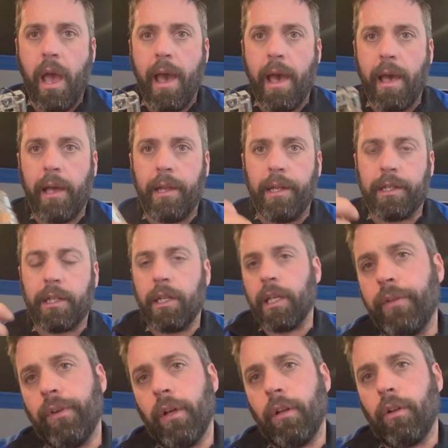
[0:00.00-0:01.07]
and it's gonna
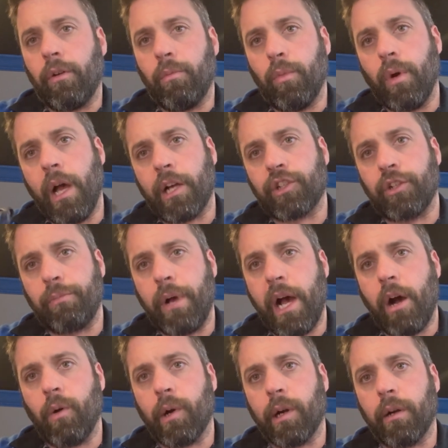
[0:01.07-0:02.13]
you a little extra
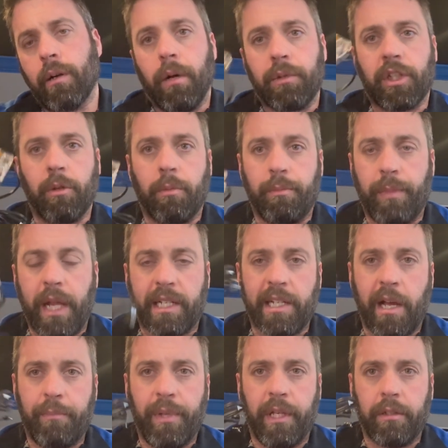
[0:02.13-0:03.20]
power so that's
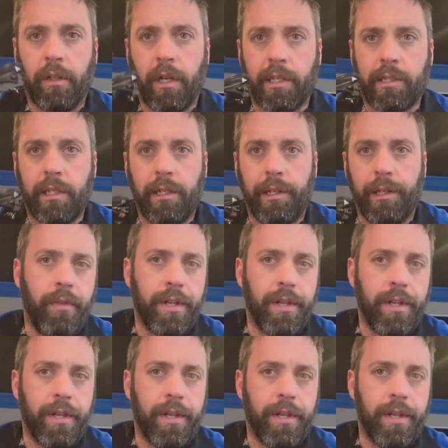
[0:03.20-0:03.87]
not being lost in here.